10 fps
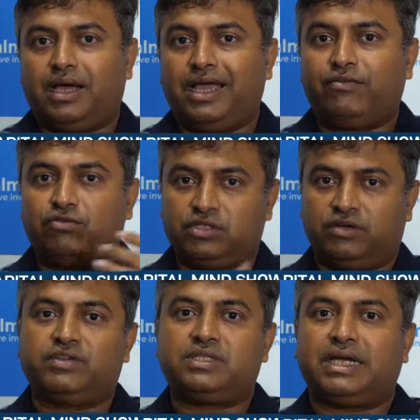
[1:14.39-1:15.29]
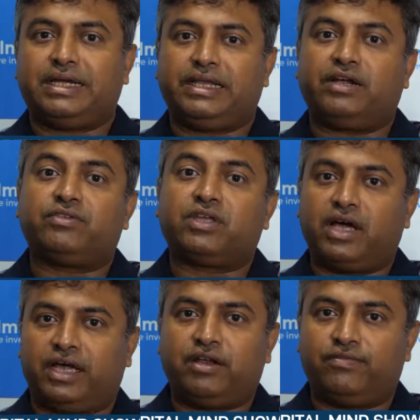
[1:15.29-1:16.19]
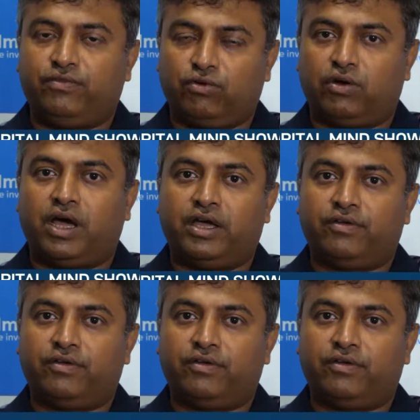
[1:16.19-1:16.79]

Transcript: I have to service that ticket with a higher fuel